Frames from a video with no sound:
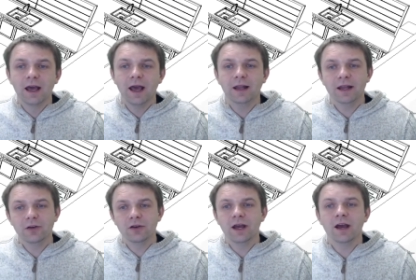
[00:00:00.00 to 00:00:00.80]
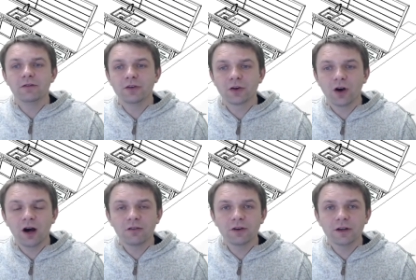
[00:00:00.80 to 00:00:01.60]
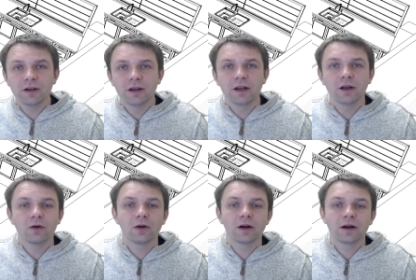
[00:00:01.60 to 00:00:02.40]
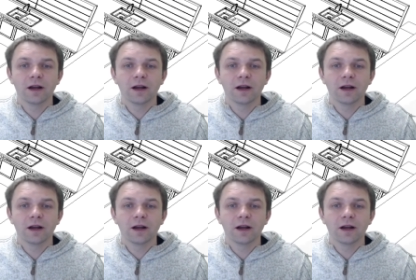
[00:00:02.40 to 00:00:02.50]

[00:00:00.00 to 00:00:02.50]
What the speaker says: and then you have your oven in the corner